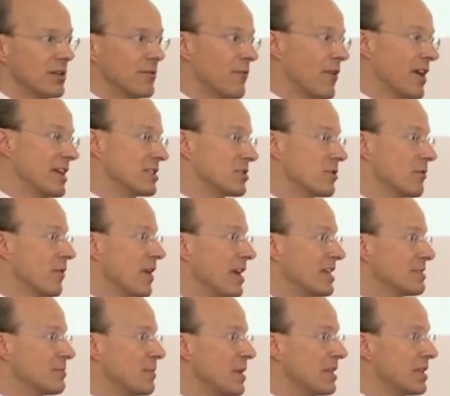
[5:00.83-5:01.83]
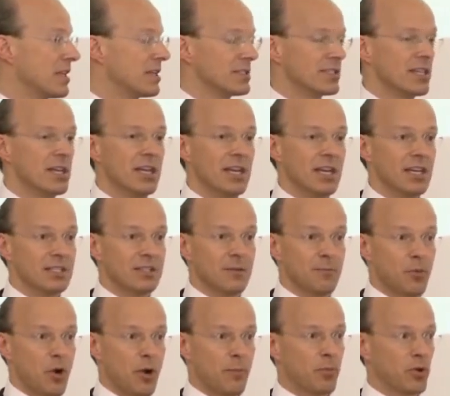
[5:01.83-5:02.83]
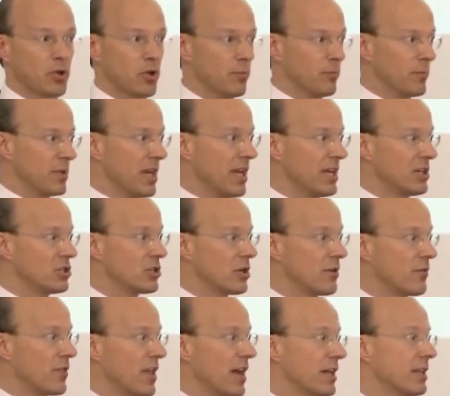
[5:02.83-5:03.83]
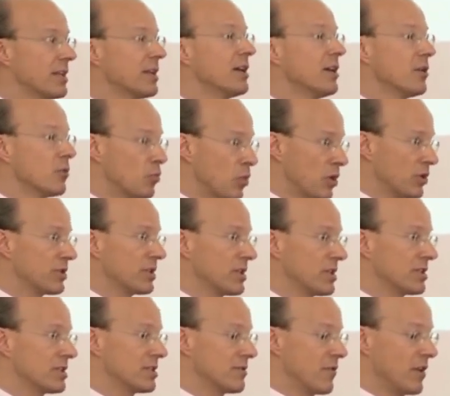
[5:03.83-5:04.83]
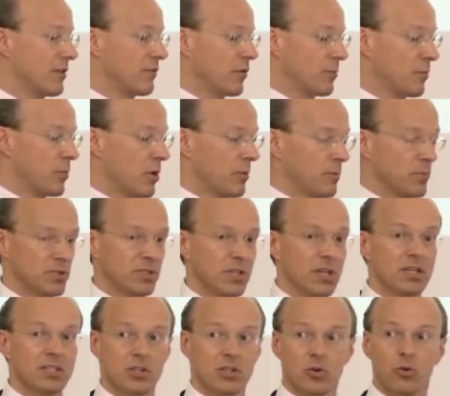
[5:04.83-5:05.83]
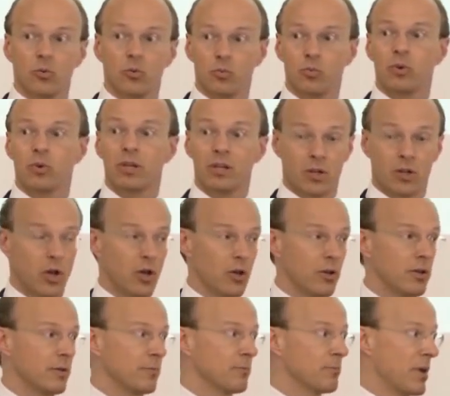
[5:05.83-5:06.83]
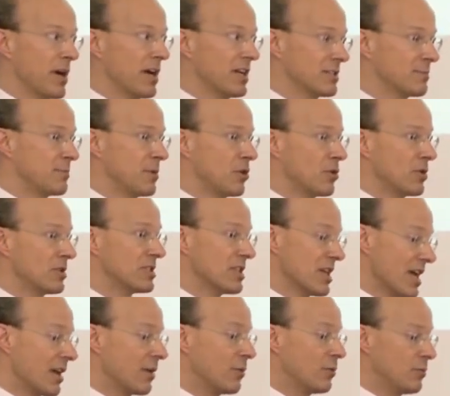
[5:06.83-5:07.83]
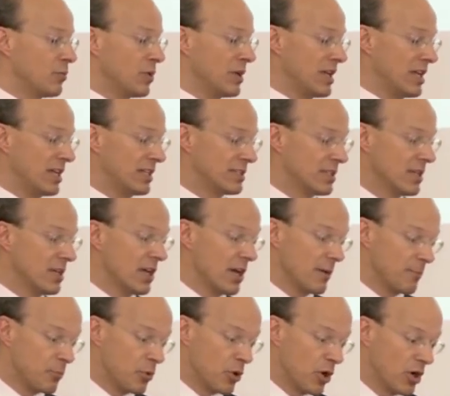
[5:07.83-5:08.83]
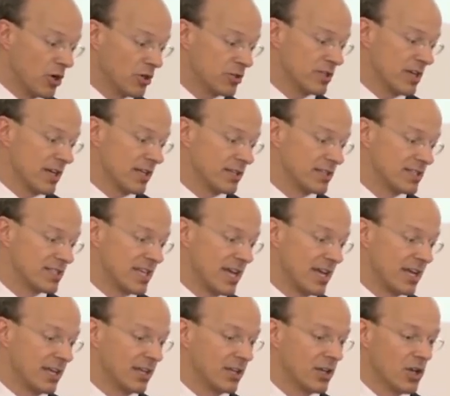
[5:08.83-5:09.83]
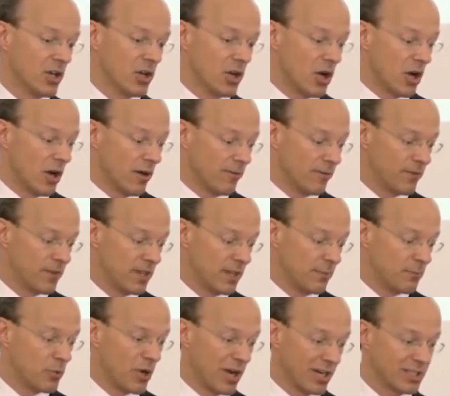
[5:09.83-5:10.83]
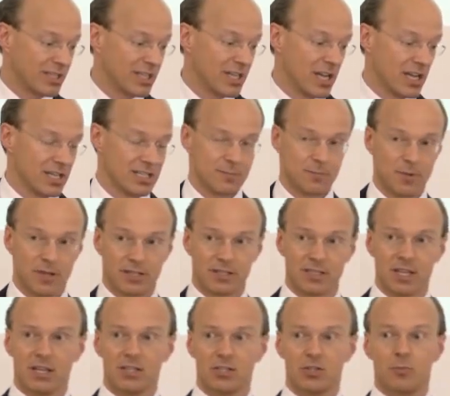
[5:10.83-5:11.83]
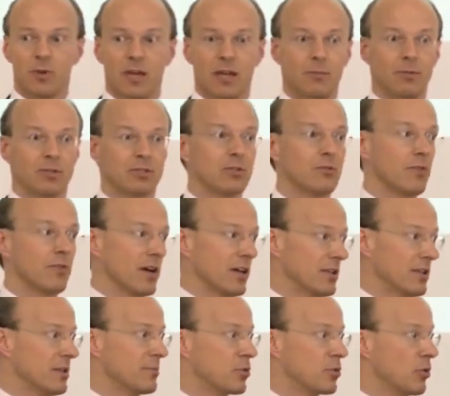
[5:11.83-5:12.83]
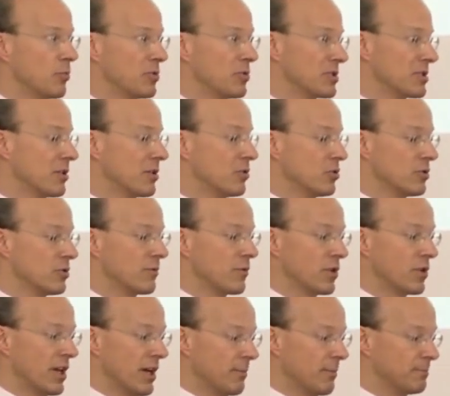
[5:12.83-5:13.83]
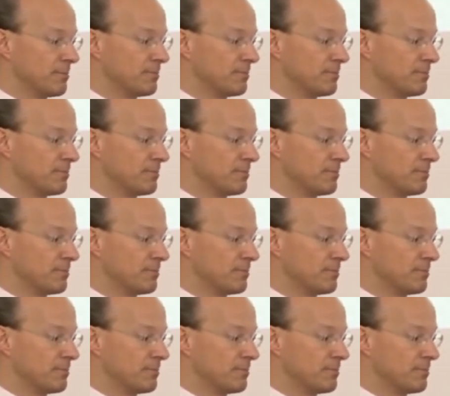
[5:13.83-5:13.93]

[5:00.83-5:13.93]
in face-to-face meetings? Is a proper combination of that? What is fit for purpose? So we're learning by experience, and we need a broad understanding of the practical aspect to be able to find the appropriate solution for that.